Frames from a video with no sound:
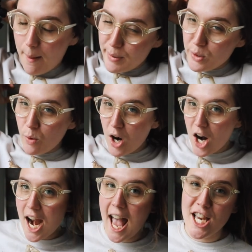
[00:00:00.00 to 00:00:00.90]

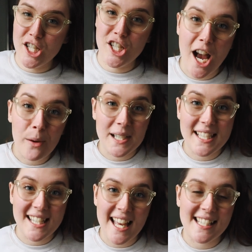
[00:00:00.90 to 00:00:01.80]
boudoir shower
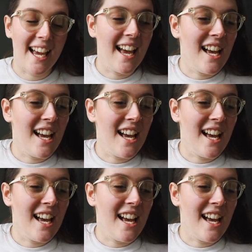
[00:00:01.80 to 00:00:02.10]
set.